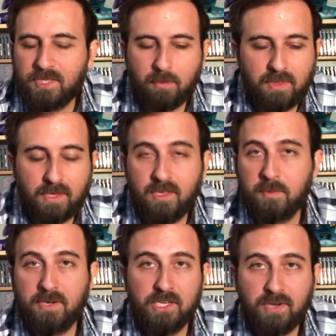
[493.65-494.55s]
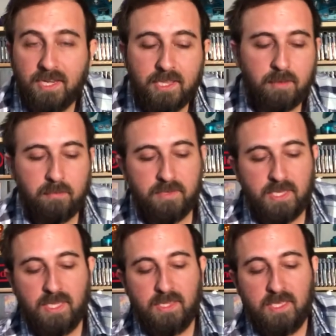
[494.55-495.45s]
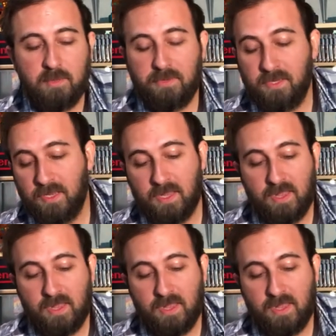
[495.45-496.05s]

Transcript: something else, but I traded them to get this, but